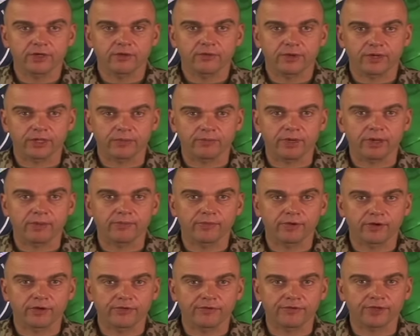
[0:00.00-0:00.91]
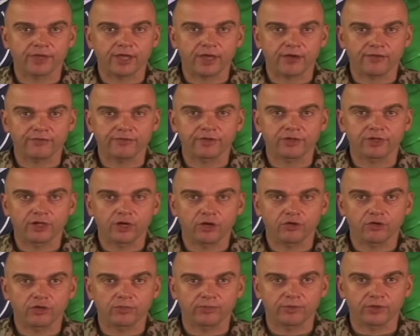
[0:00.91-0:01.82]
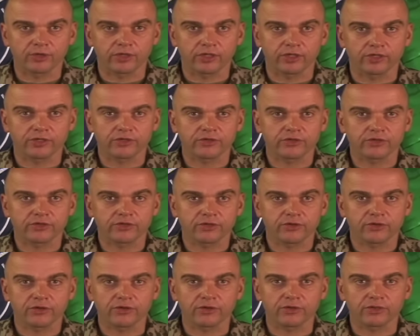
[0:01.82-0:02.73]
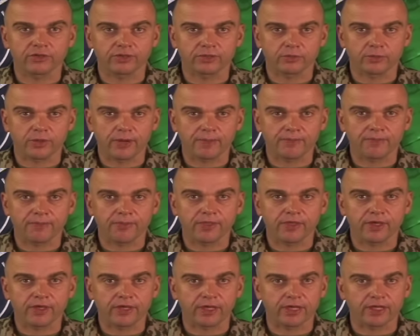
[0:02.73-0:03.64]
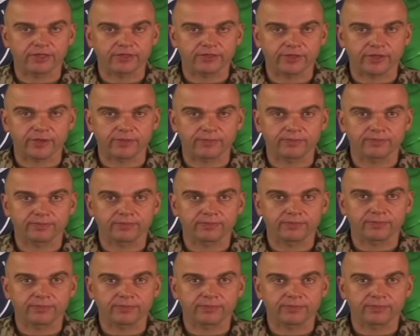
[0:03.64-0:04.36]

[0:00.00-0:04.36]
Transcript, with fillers: when a member of the Afghan local police turned his weapon against them.